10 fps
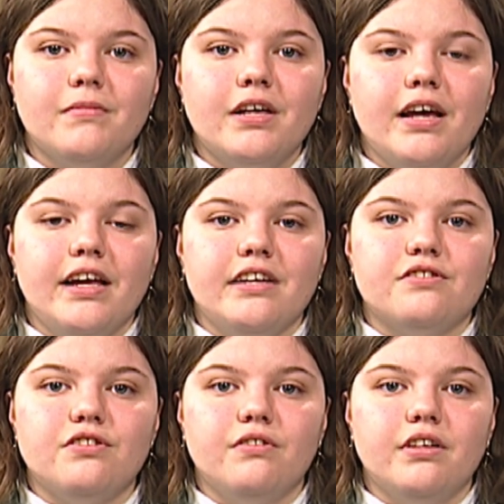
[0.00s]
Any
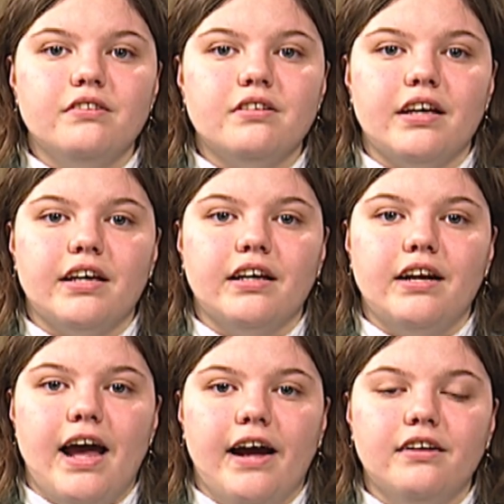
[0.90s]
student taking an
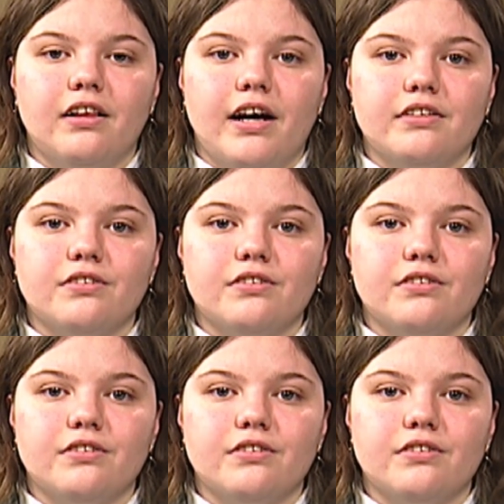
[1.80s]
ag class